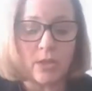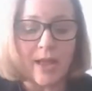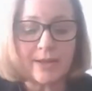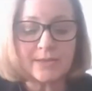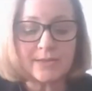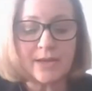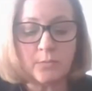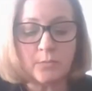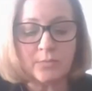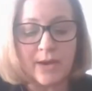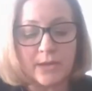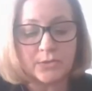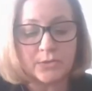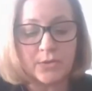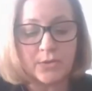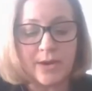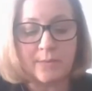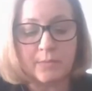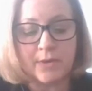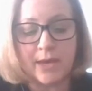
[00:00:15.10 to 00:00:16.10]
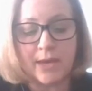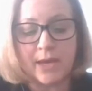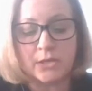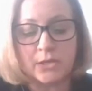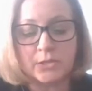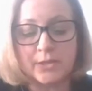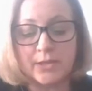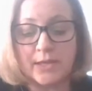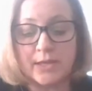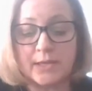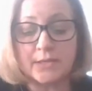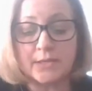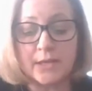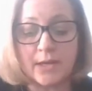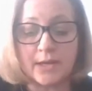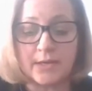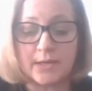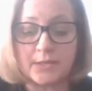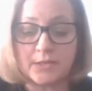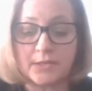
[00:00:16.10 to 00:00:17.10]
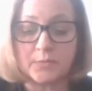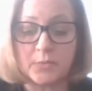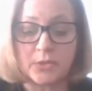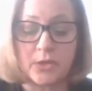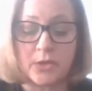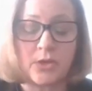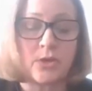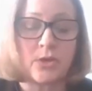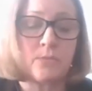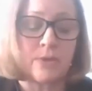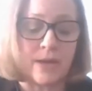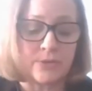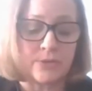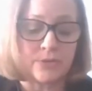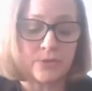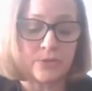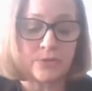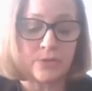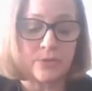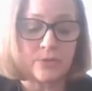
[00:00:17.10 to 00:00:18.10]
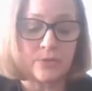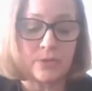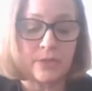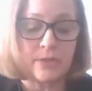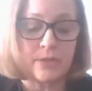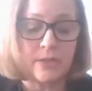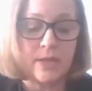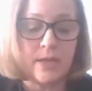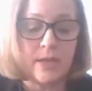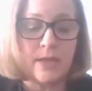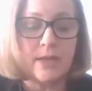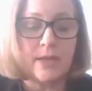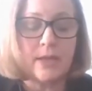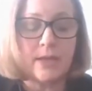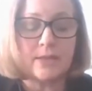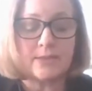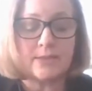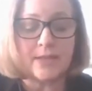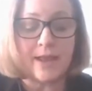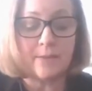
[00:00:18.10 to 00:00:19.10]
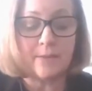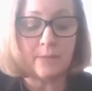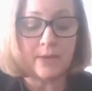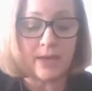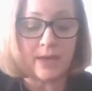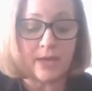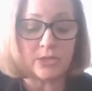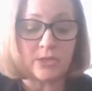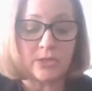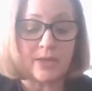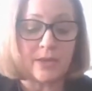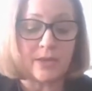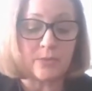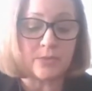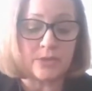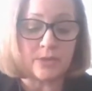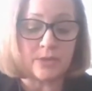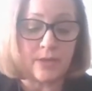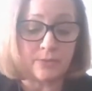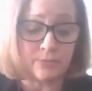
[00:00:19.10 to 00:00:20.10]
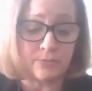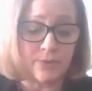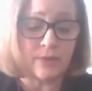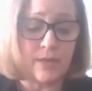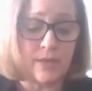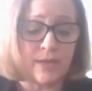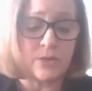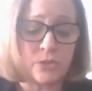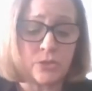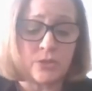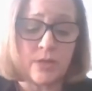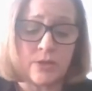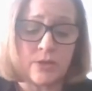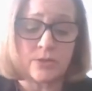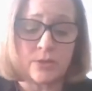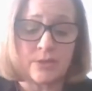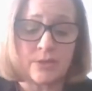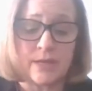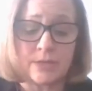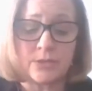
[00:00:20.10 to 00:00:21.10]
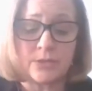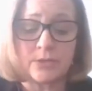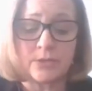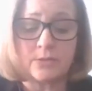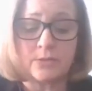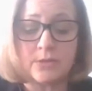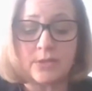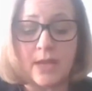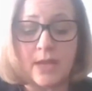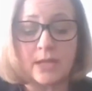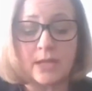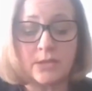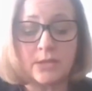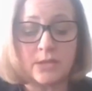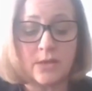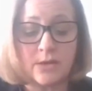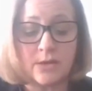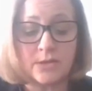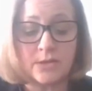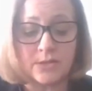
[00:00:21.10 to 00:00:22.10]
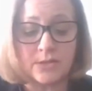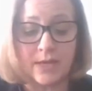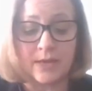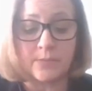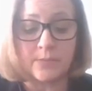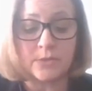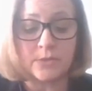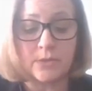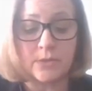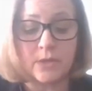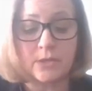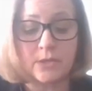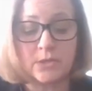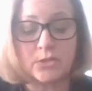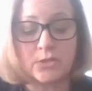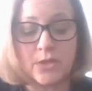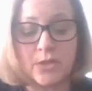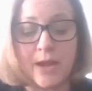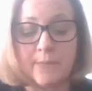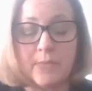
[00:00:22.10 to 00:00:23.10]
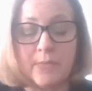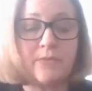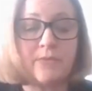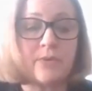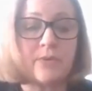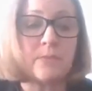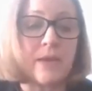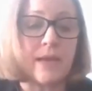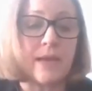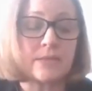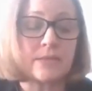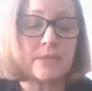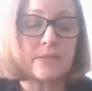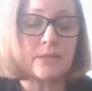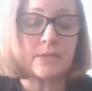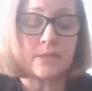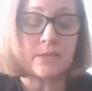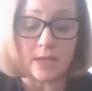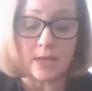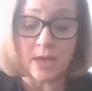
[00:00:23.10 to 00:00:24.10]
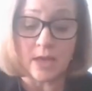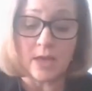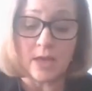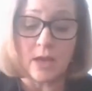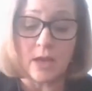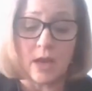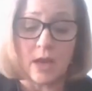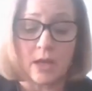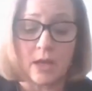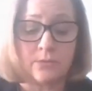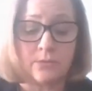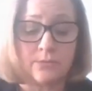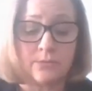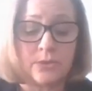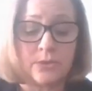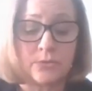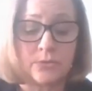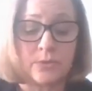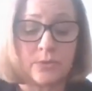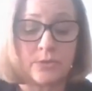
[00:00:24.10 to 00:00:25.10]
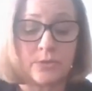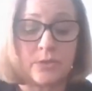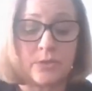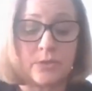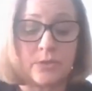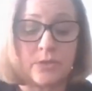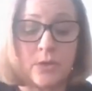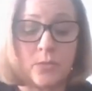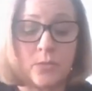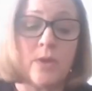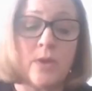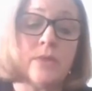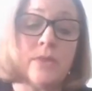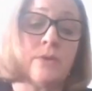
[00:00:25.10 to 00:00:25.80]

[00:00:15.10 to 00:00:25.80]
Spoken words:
Lockdown Browser application is our custom secure browser solution. It's an application that was really engineered to lock students into their exams and to stop them from accessing other resources when